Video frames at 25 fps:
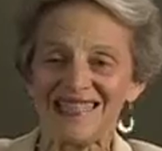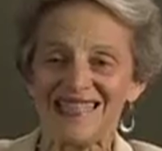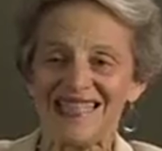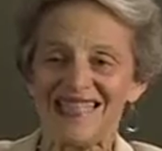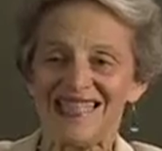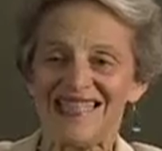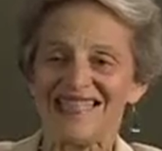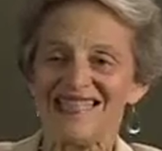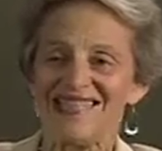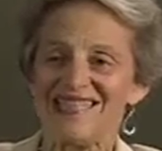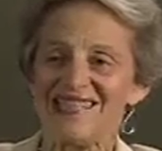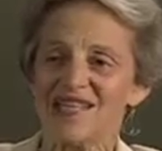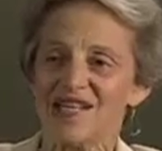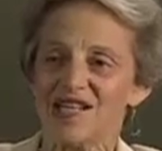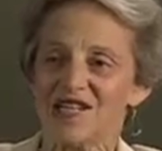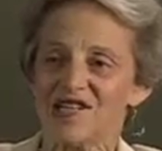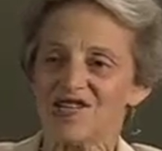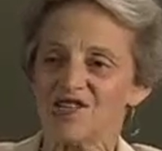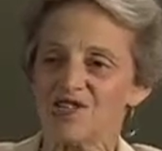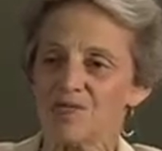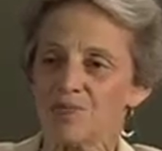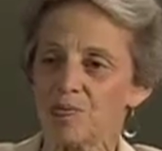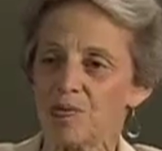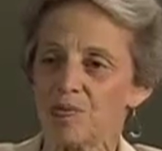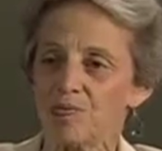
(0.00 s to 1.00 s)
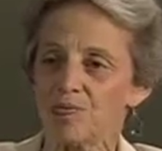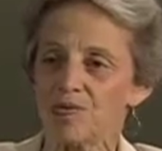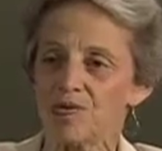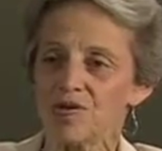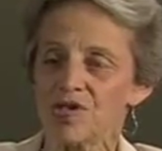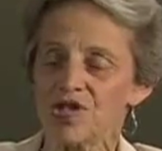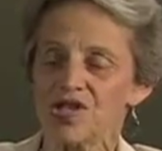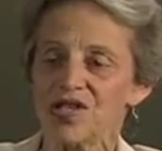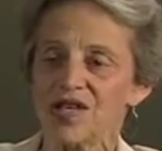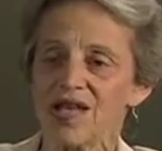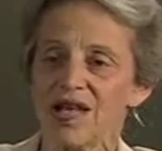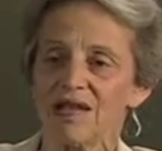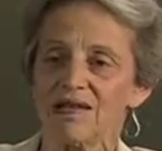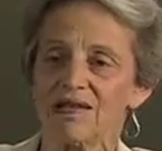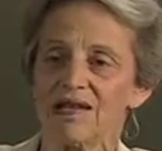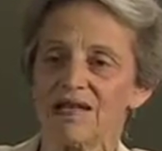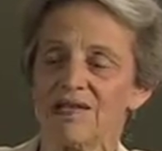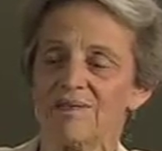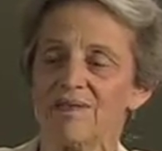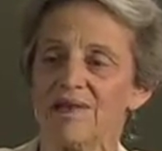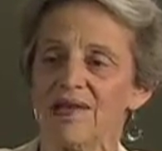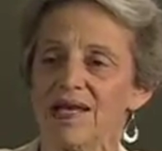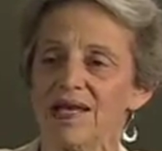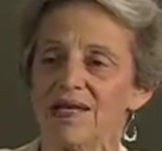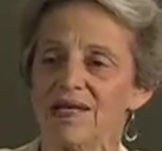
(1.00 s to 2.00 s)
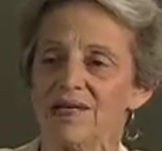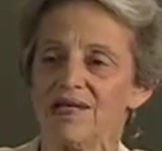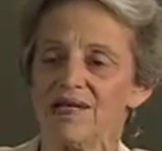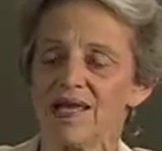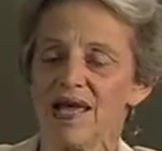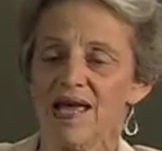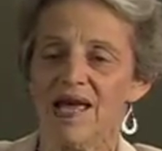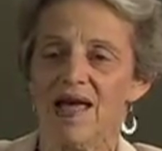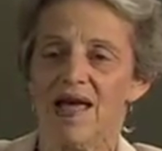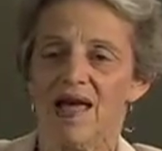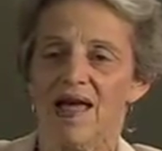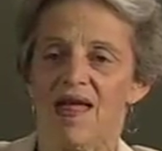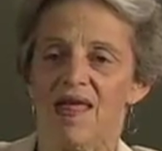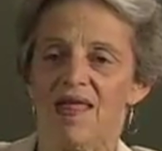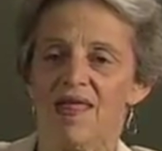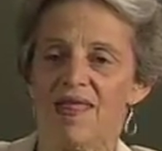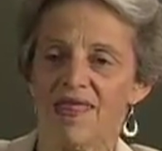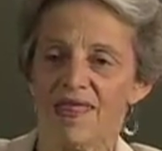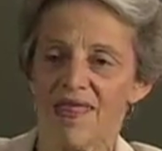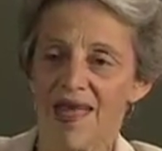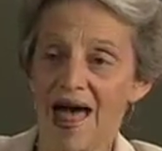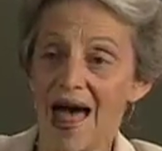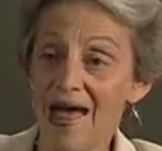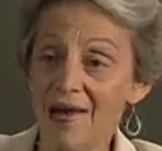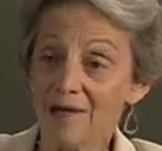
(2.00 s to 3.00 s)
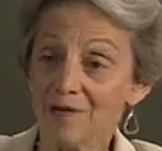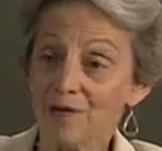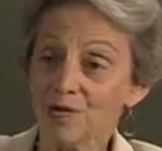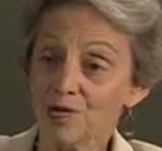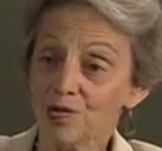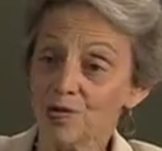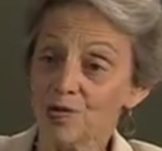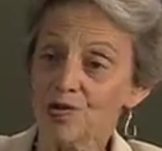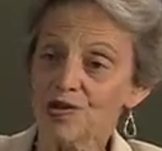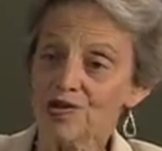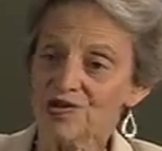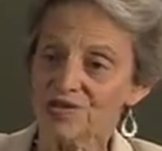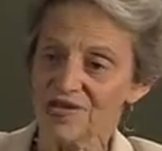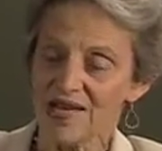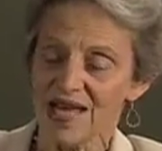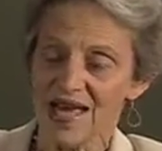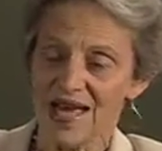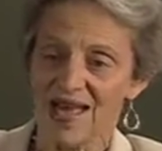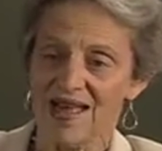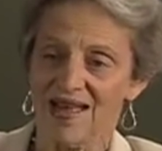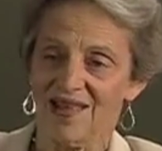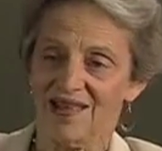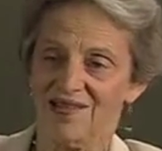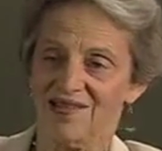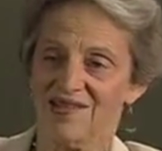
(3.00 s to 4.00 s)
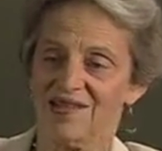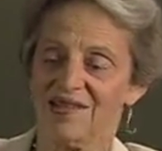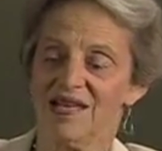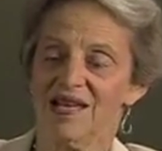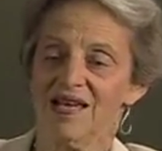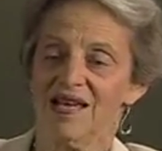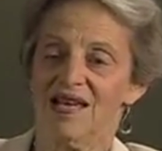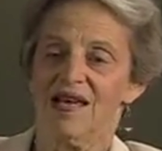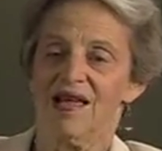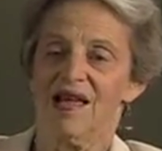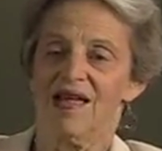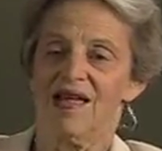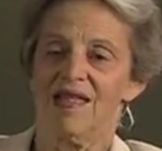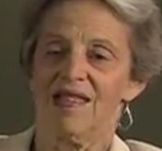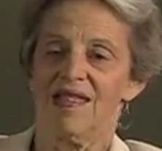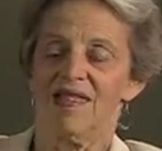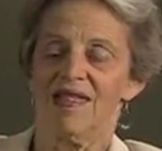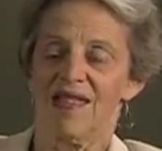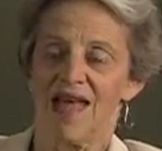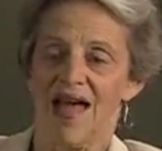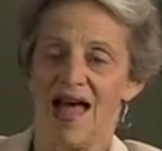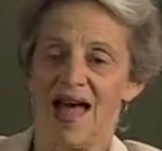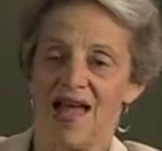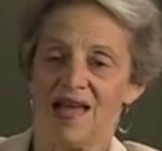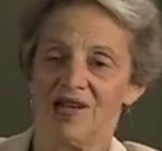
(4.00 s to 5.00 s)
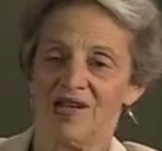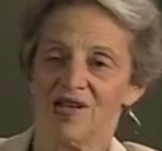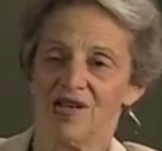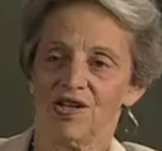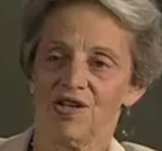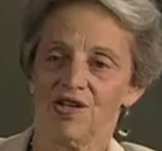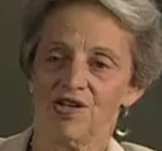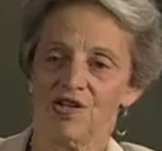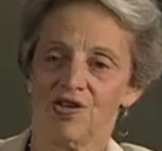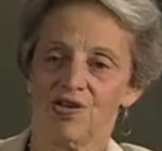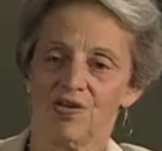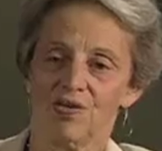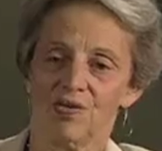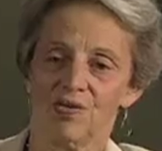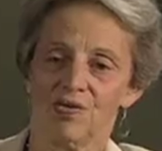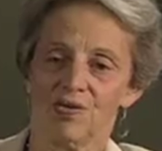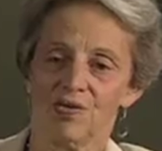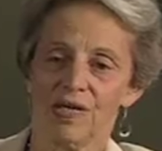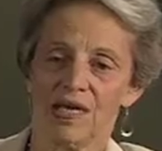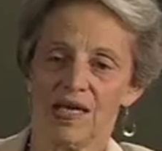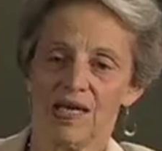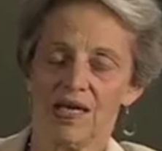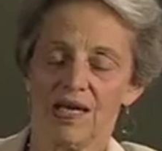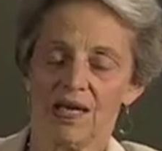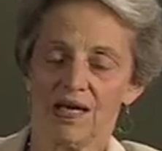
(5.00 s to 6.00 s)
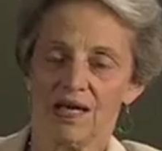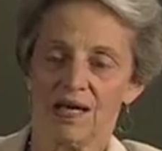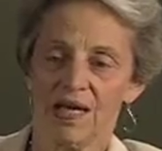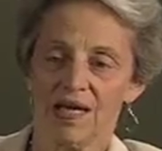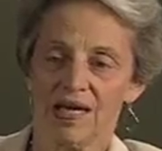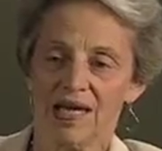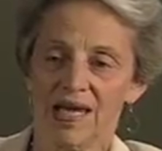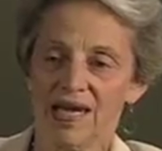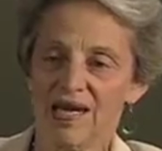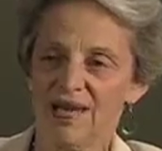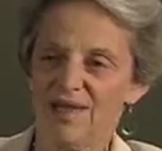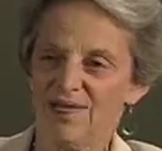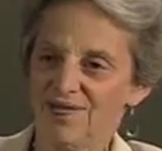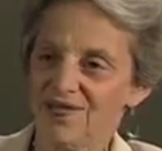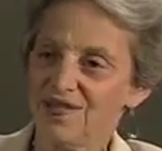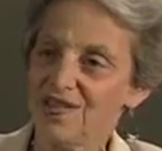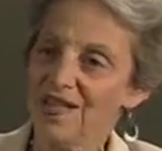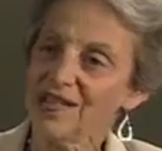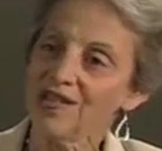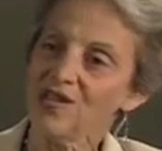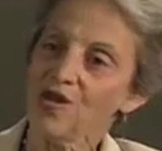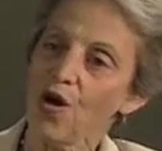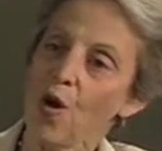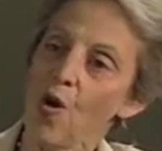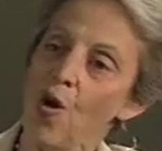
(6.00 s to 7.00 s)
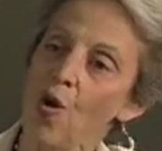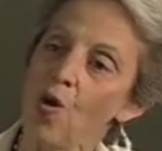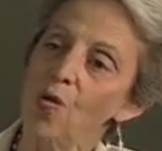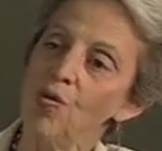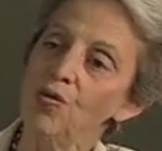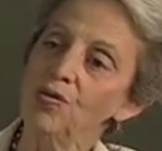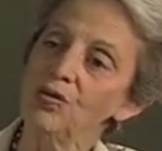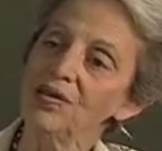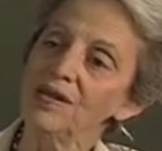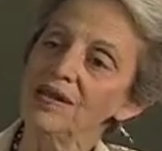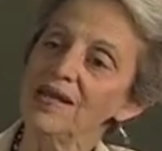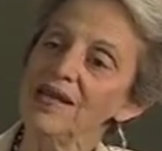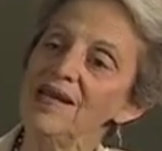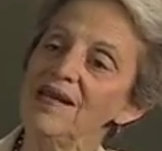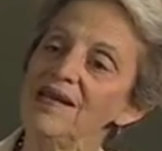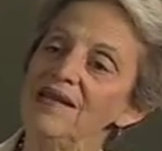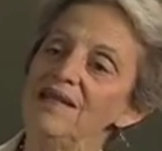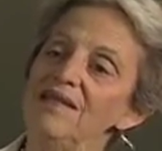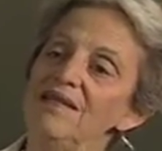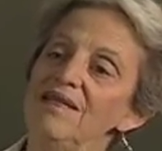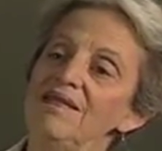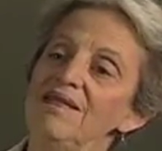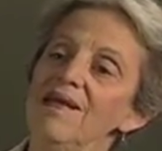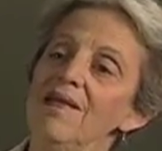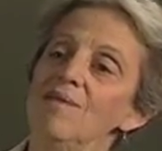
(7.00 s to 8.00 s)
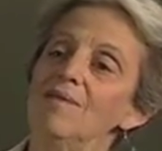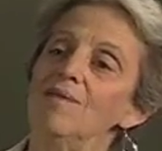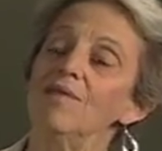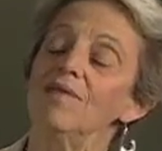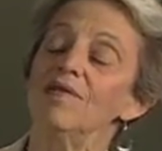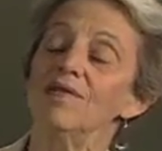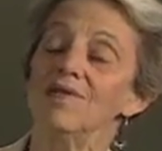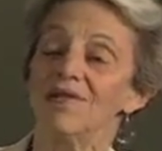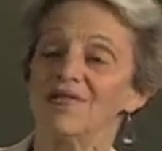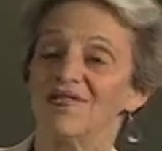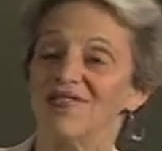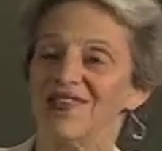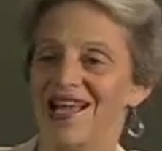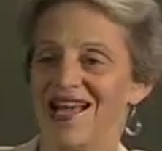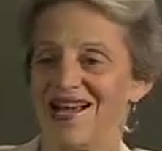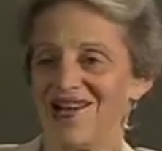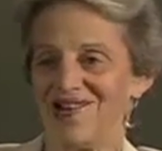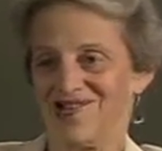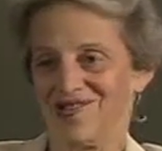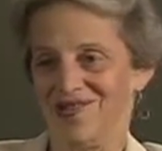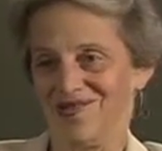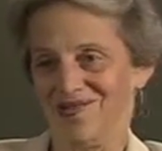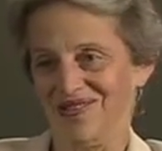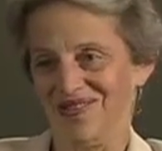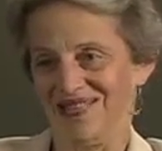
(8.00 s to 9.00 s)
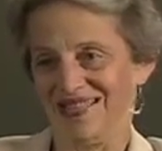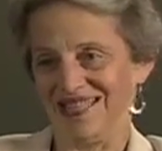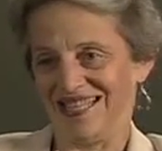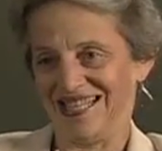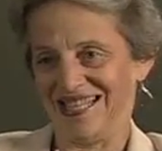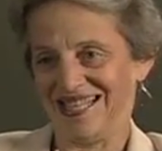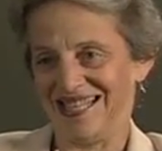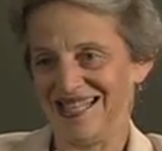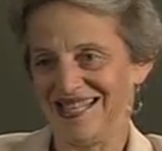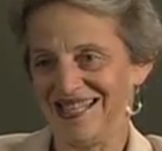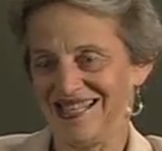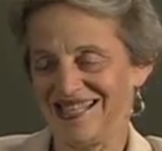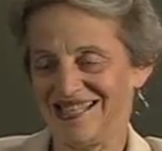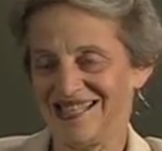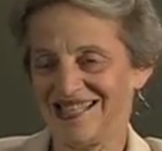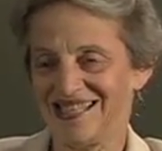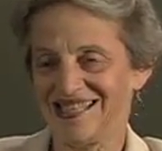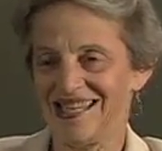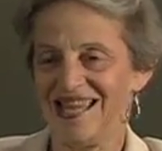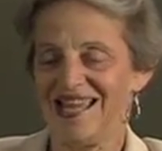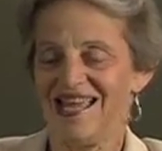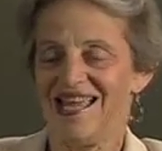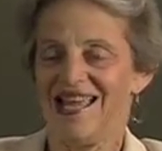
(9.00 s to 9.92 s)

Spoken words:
the discussion of proportionality, because that rule says that you can inflict only the number of casualties